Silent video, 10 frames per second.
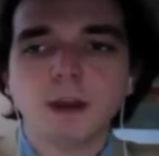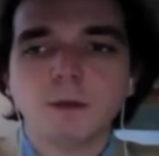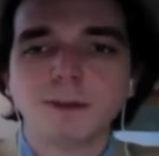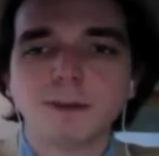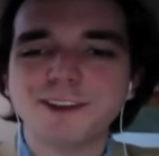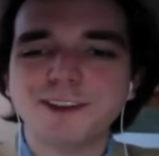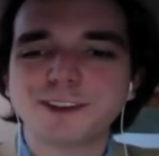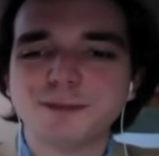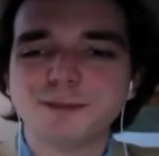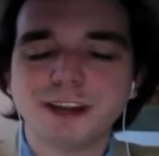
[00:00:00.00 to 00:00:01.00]
Well, thank you
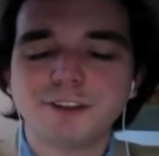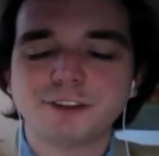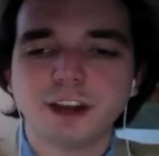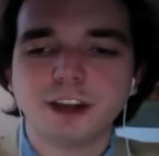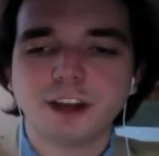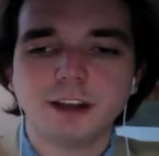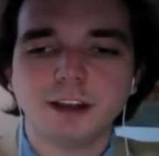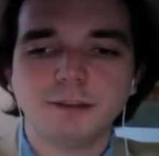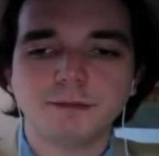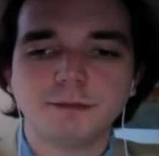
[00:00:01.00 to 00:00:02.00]
so much
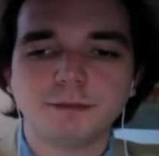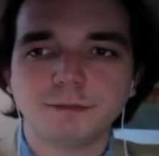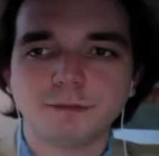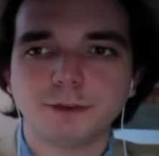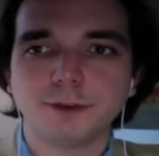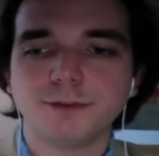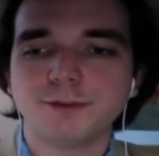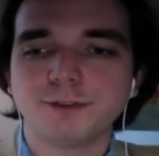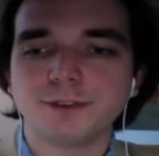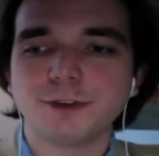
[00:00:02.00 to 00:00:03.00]
for
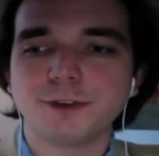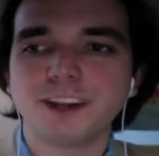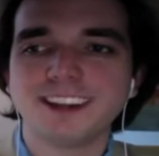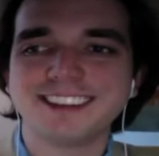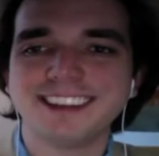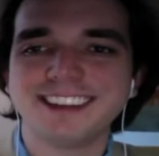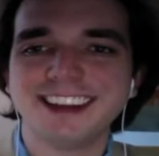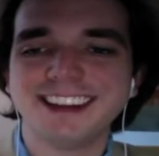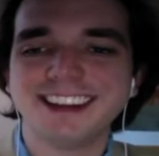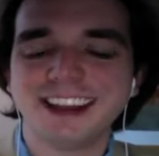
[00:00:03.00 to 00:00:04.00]
joining us
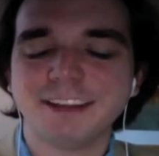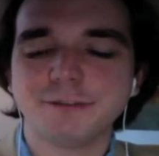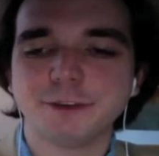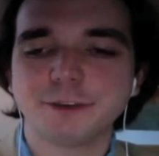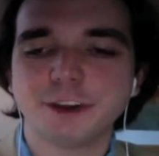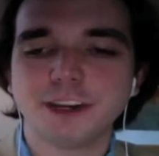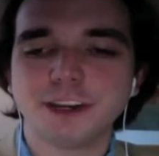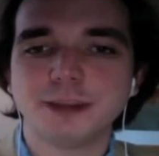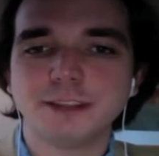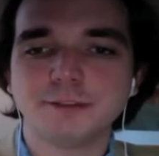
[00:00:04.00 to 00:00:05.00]
today and for talking
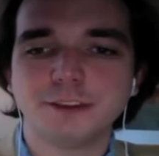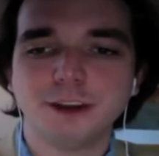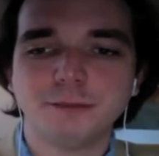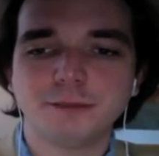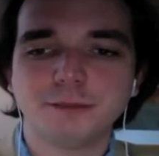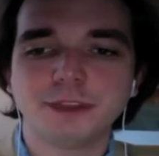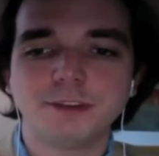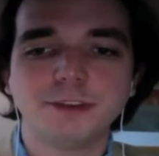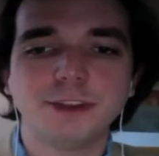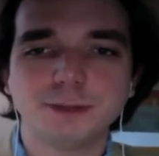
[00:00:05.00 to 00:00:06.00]
about the film. I
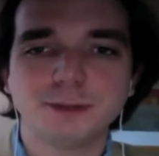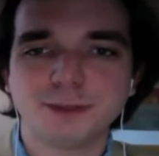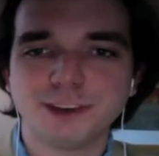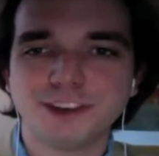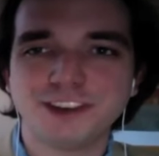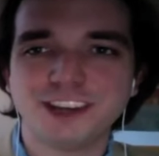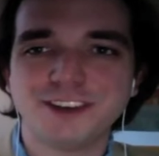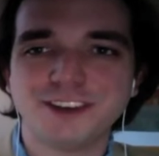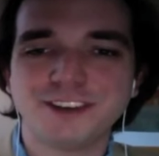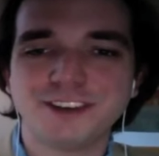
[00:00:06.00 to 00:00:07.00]
really appreciate
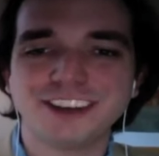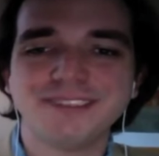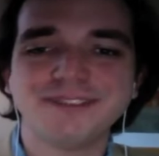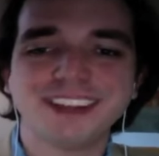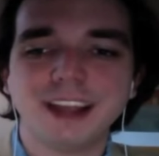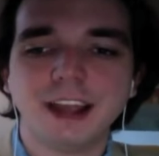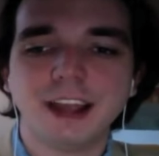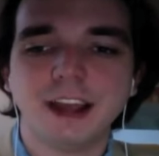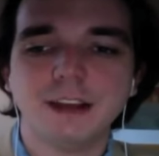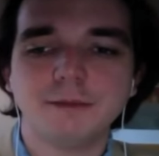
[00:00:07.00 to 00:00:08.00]
your time.
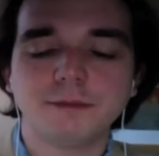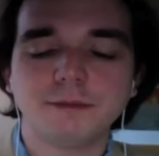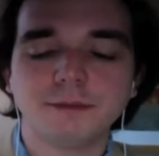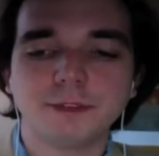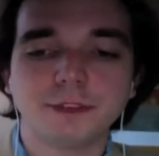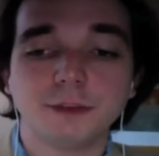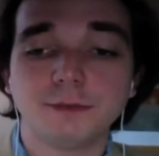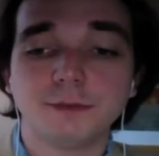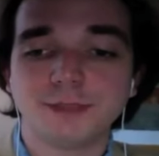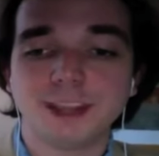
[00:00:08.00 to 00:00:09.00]
Uh,
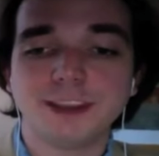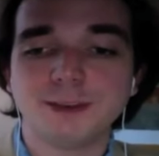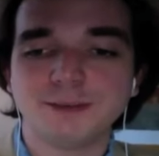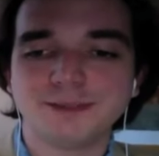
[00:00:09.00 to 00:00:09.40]
so thank you.